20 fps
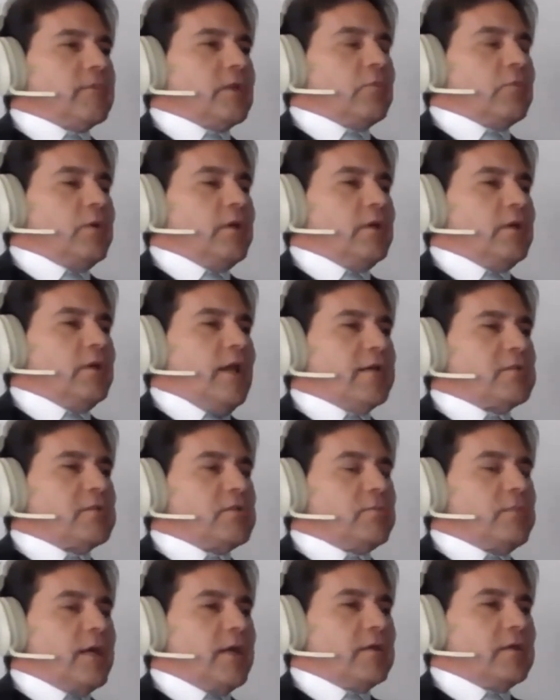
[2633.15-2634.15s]
we'd like
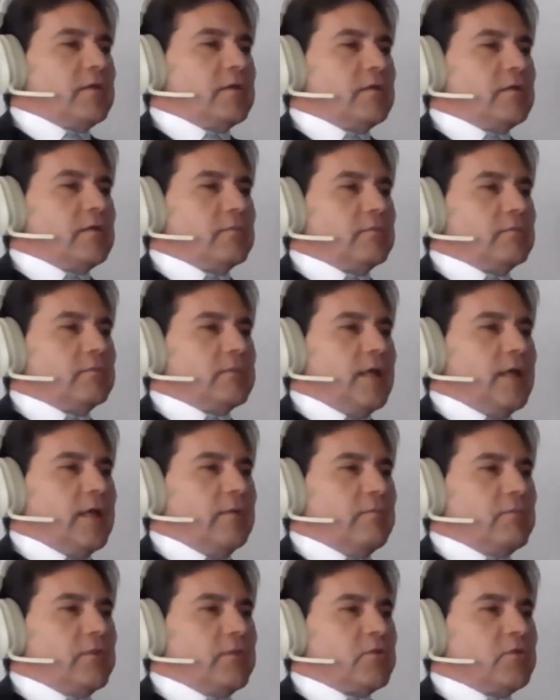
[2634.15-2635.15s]
to make
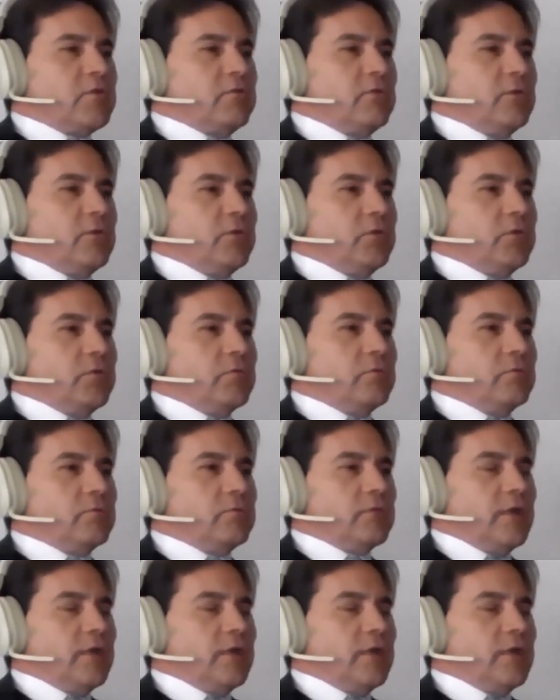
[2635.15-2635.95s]
the Tuvalu